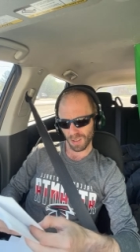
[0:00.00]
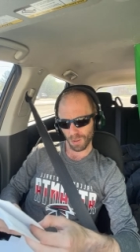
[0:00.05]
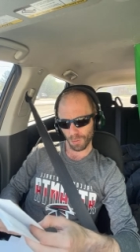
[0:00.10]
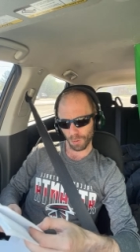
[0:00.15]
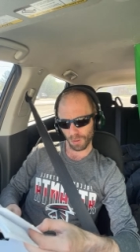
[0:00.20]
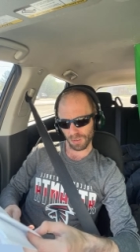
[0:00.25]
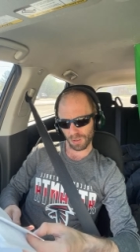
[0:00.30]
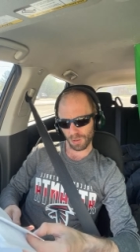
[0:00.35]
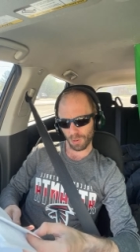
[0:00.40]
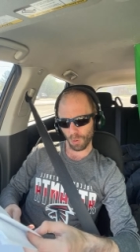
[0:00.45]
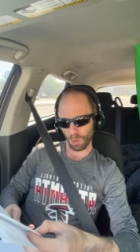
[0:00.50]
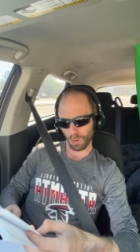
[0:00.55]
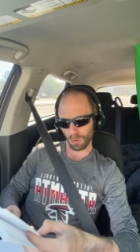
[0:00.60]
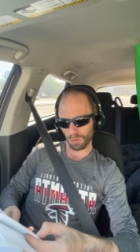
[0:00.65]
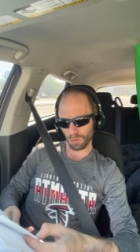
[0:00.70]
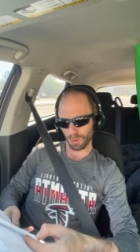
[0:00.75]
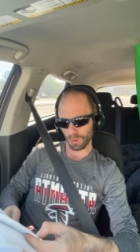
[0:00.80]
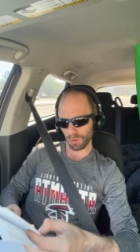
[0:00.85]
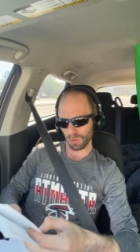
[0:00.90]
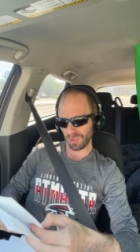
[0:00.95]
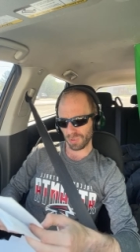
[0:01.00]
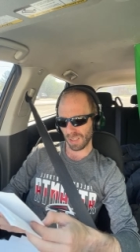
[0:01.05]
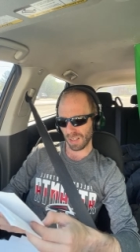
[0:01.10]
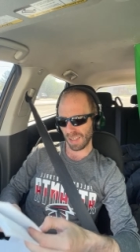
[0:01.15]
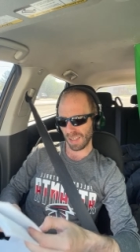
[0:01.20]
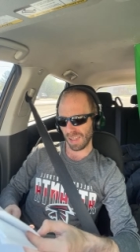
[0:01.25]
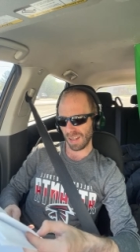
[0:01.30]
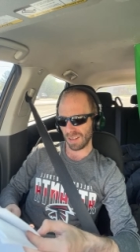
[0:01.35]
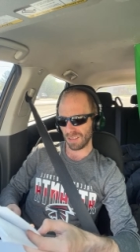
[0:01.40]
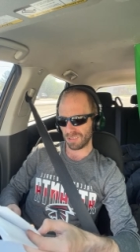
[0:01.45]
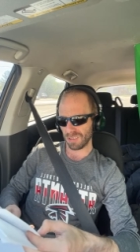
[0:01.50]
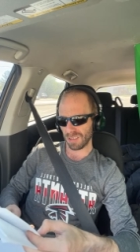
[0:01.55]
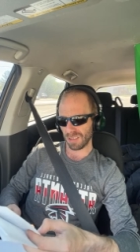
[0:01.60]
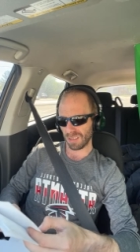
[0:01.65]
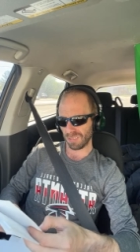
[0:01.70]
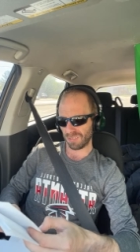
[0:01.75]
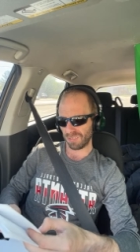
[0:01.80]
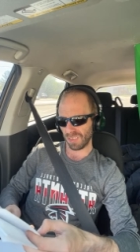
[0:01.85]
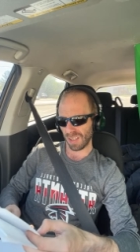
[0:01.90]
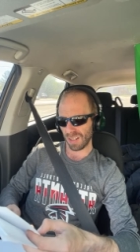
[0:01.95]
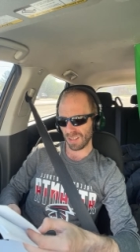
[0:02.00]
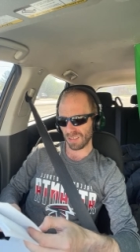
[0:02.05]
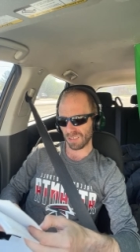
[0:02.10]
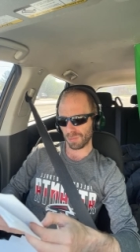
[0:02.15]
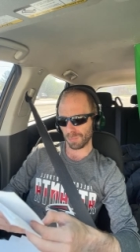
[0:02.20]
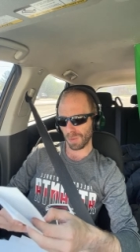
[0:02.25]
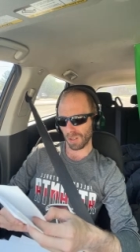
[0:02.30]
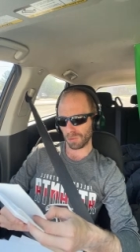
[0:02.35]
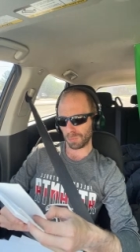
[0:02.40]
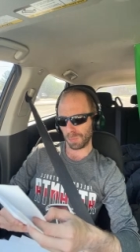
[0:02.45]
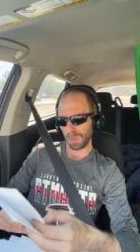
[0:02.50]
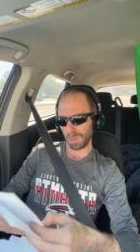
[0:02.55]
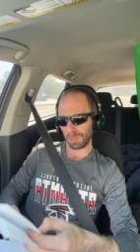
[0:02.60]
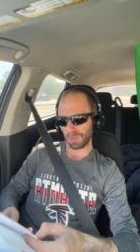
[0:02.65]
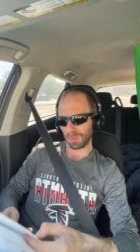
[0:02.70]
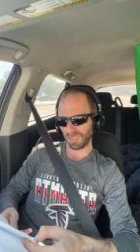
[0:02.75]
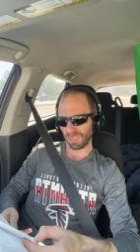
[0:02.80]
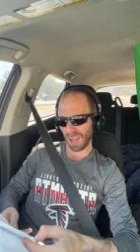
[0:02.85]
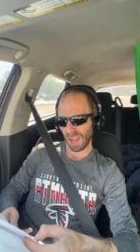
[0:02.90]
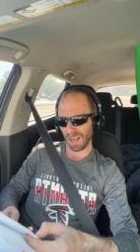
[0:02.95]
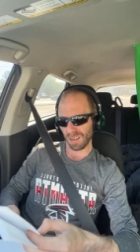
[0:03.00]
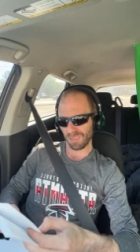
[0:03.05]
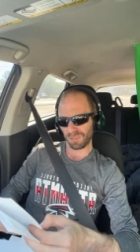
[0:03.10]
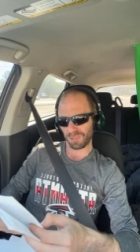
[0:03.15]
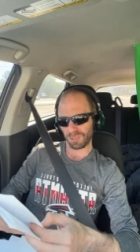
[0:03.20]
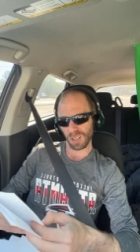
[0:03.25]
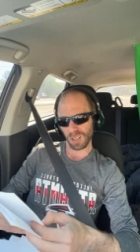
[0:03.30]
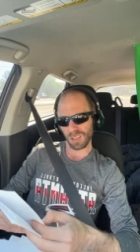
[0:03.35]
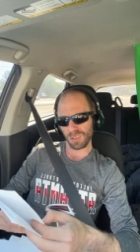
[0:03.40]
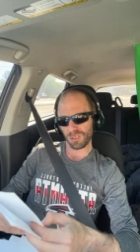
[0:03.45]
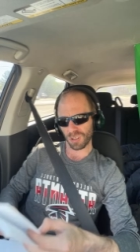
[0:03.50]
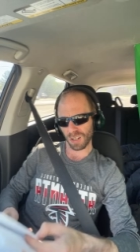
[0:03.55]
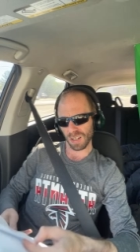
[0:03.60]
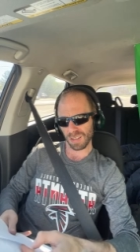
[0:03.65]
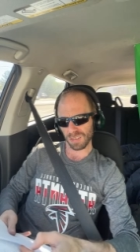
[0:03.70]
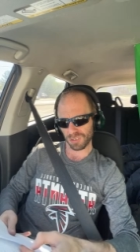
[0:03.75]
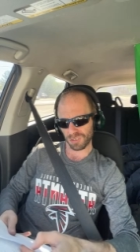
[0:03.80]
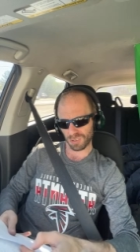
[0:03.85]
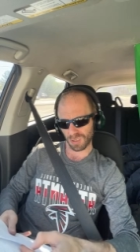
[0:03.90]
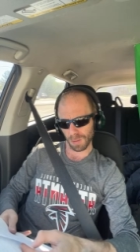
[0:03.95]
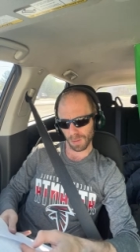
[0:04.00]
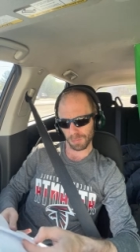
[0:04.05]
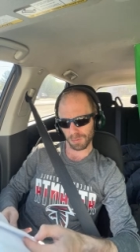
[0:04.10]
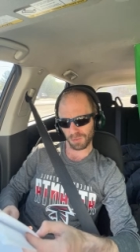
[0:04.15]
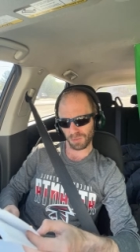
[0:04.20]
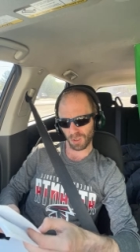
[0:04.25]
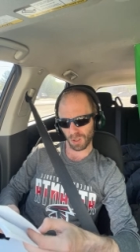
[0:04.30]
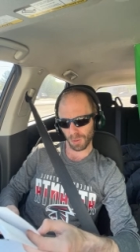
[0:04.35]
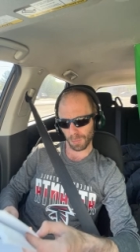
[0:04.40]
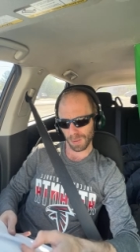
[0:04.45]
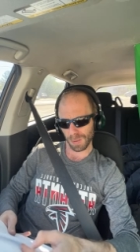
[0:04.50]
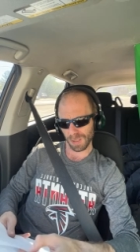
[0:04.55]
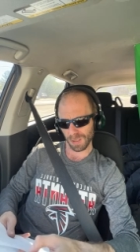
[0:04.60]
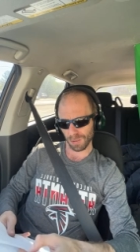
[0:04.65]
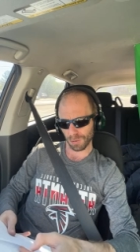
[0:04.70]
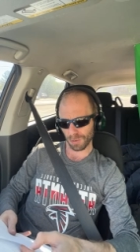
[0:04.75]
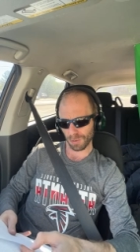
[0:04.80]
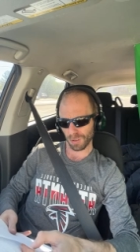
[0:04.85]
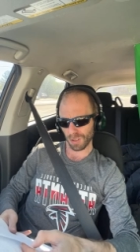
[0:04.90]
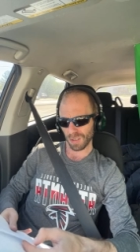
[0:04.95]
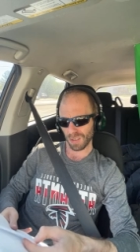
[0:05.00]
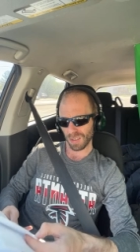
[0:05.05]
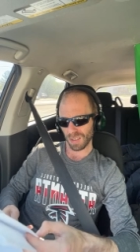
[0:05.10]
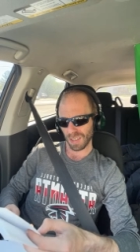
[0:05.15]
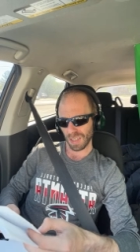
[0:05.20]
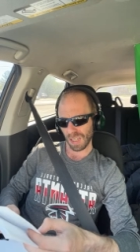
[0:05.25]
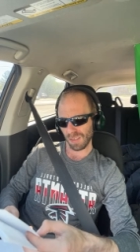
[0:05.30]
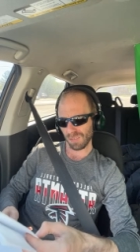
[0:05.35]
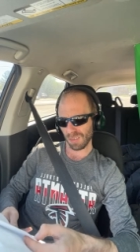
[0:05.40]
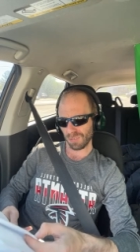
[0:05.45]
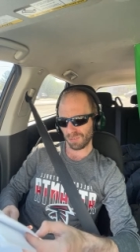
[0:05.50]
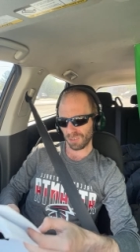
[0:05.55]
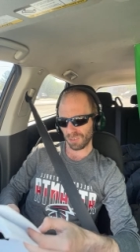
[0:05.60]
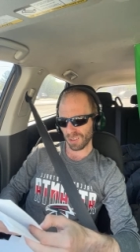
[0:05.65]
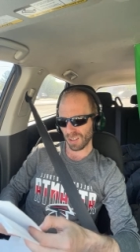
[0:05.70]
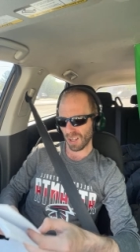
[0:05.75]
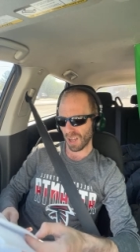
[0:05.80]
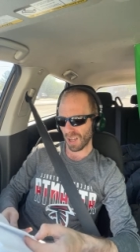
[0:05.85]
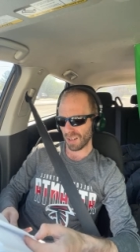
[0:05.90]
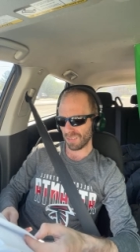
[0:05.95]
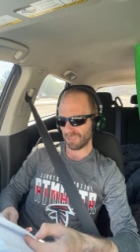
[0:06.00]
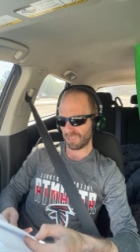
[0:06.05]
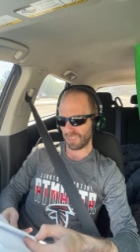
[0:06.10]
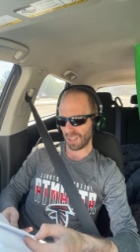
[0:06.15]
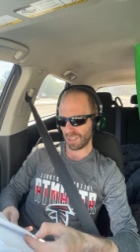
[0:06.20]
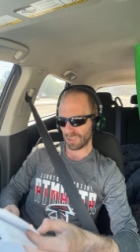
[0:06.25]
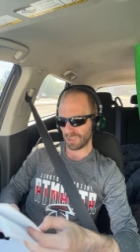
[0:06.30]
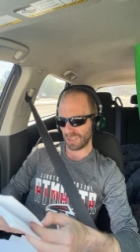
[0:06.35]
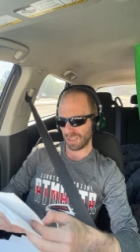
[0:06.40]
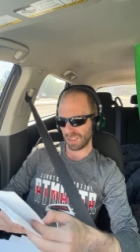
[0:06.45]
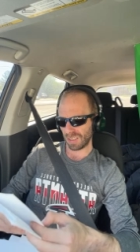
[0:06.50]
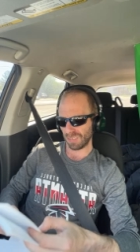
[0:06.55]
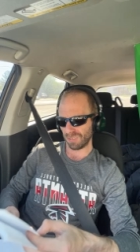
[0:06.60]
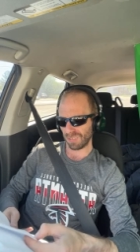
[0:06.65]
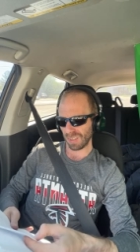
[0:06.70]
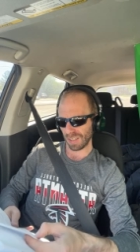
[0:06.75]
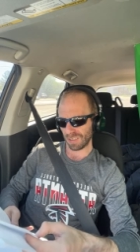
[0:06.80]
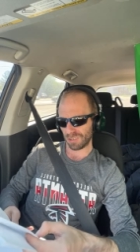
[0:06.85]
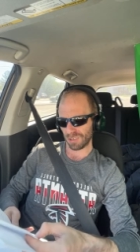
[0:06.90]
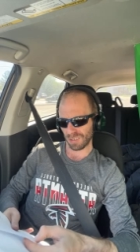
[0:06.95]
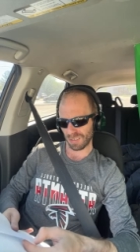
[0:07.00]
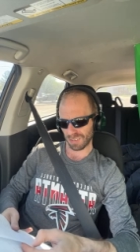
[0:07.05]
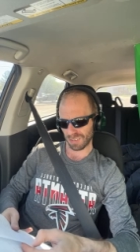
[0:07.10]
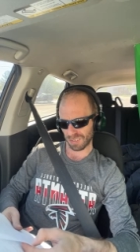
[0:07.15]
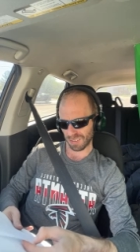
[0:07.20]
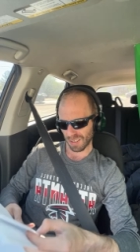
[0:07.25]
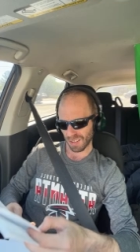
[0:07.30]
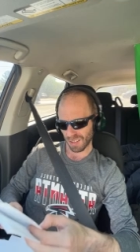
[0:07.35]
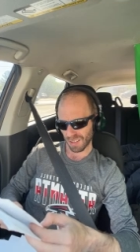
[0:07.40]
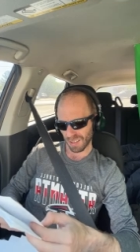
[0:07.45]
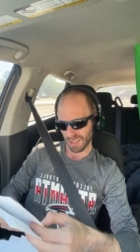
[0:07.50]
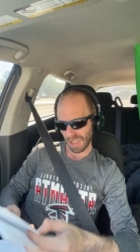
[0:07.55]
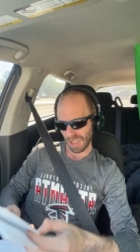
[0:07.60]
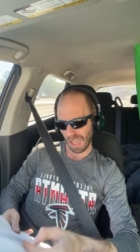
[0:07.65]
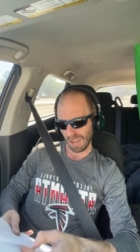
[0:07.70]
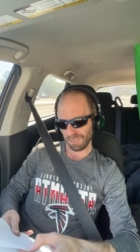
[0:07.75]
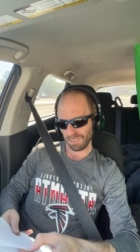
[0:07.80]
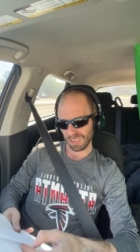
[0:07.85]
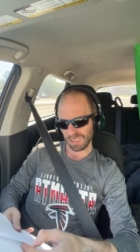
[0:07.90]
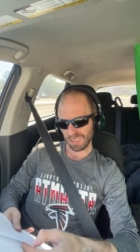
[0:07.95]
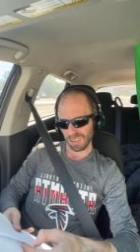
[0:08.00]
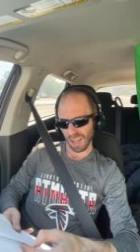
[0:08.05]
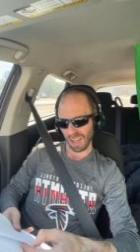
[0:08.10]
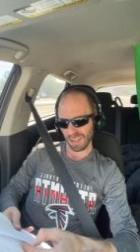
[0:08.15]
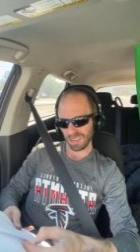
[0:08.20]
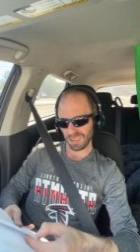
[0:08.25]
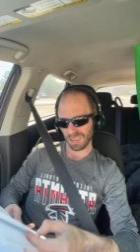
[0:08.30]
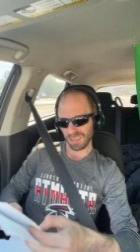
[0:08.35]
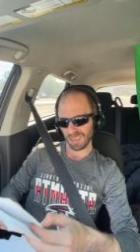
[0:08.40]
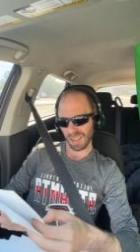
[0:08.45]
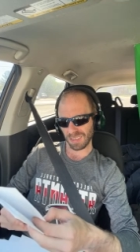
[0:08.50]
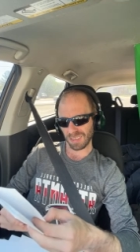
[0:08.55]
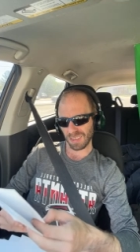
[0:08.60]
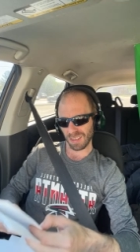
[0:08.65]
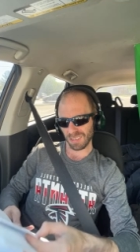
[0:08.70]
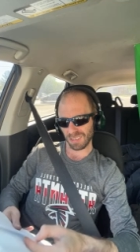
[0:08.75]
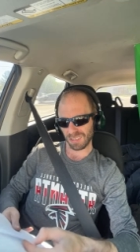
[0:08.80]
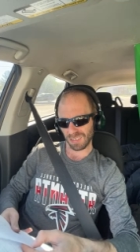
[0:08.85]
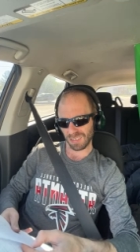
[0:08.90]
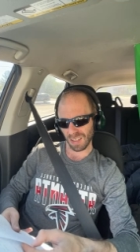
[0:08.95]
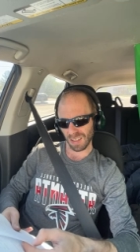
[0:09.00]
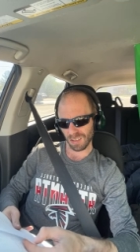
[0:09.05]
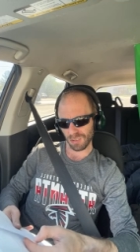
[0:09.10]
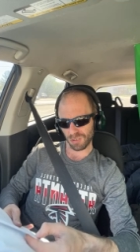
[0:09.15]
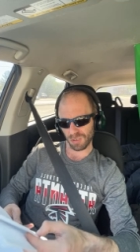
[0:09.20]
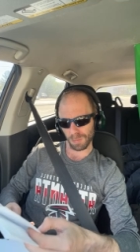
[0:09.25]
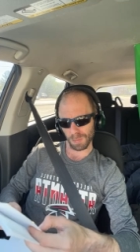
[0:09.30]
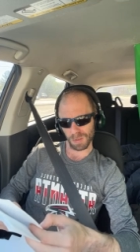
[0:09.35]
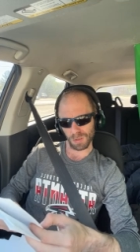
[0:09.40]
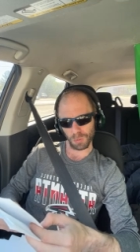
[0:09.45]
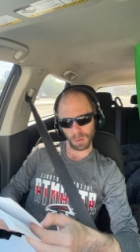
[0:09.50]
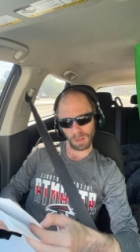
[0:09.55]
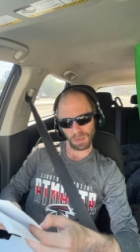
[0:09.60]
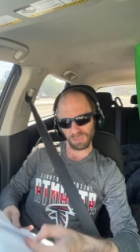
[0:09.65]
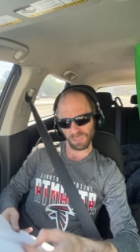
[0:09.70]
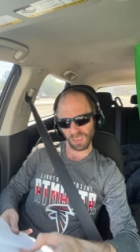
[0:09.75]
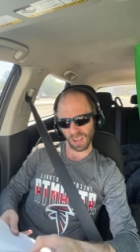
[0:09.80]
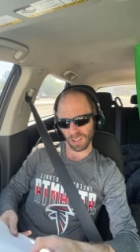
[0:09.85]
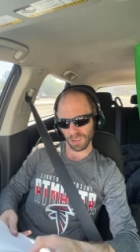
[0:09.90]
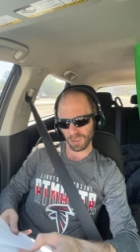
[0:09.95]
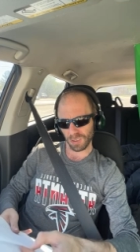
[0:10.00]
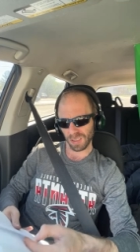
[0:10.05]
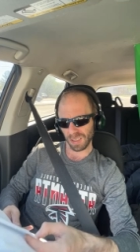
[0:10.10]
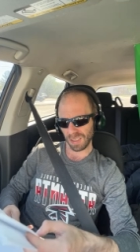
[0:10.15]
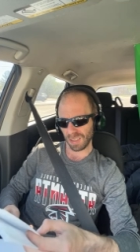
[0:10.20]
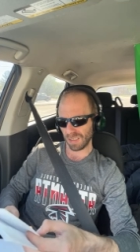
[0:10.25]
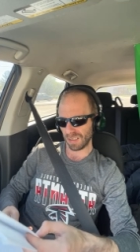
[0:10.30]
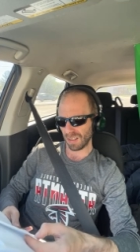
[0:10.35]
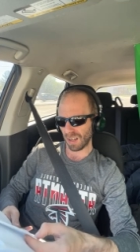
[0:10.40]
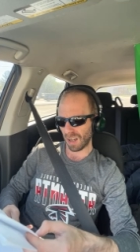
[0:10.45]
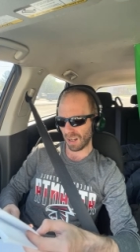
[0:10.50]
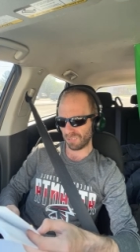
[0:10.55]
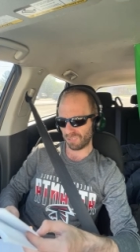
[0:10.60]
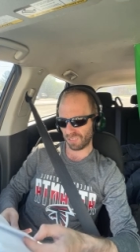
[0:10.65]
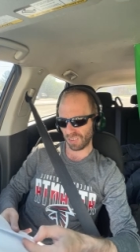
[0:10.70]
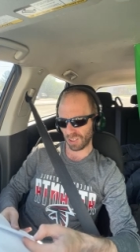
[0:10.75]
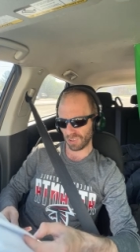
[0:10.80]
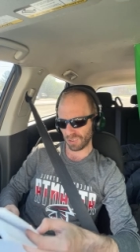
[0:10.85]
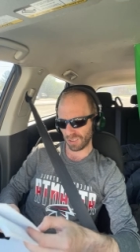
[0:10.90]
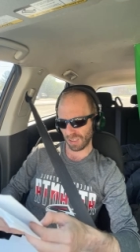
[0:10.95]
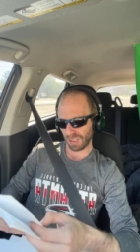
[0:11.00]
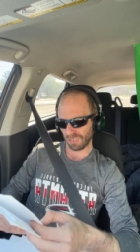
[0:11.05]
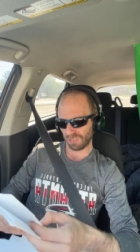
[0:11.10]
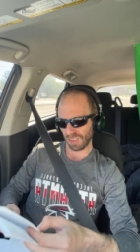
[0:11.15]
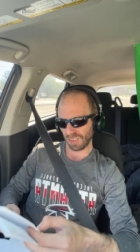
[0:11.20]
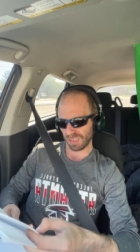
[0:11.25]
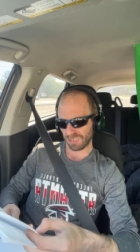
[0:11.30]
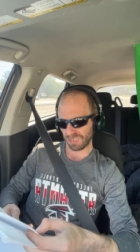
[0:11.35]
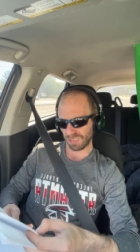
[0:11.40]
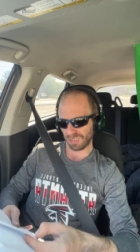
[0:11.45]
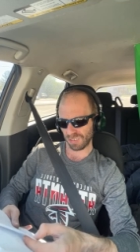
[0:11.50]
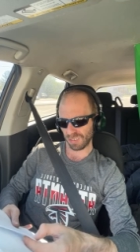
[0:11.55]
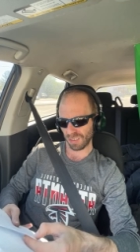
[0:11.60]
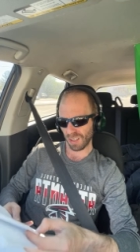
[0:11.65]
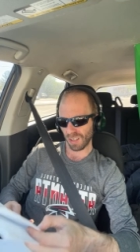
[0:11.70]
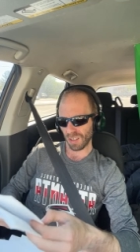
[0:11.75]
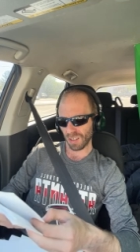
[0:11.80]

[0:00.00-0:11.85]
where the court ruled that indigent defendants must be provided free transcripts for appeal, even for non-felony convictions, emphasizing that the distinction between felony and non-felony offenses